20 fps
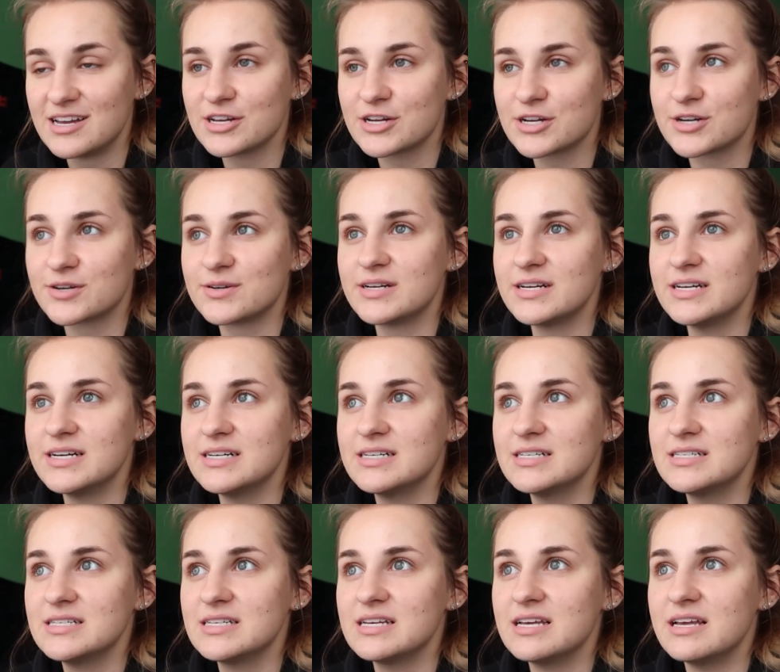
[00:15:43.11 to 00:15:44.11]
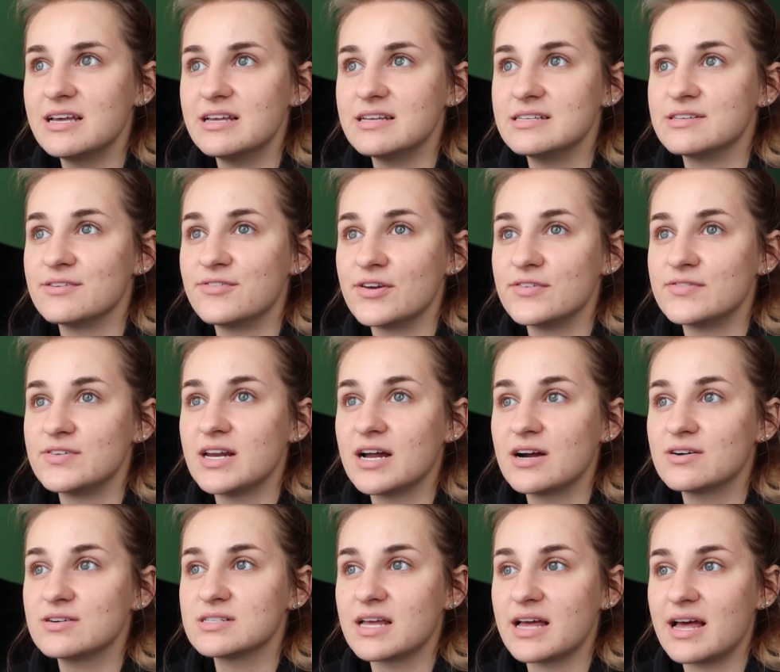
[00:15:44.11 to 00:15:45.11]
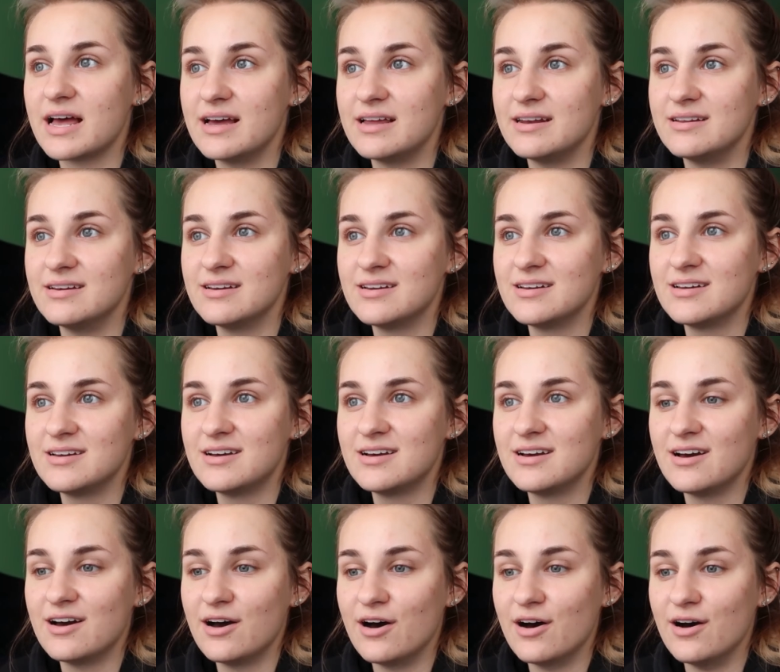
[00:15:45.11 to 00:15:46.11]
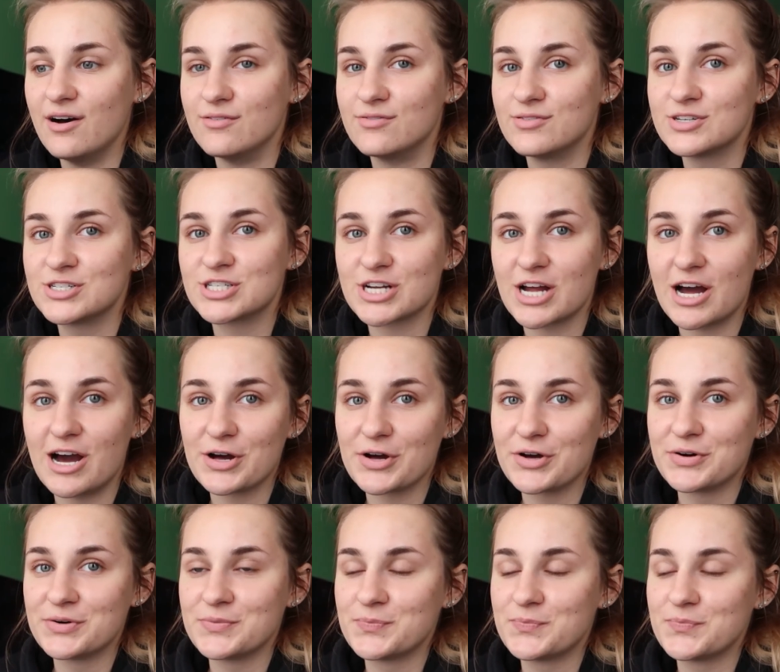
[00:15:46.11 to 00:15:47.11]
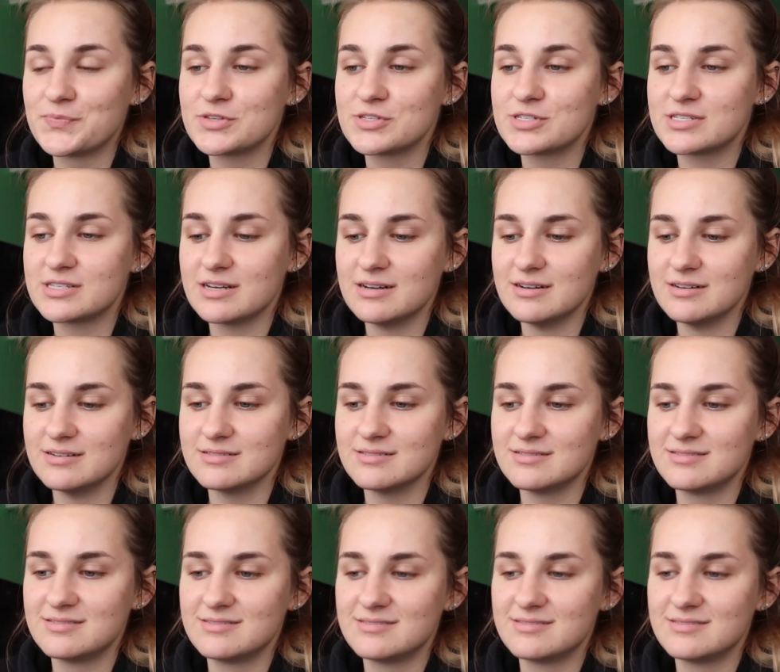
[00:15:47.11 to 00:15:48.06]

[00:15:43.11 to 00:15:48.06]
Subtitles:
Korea is 15 hours ahead of Chicago, so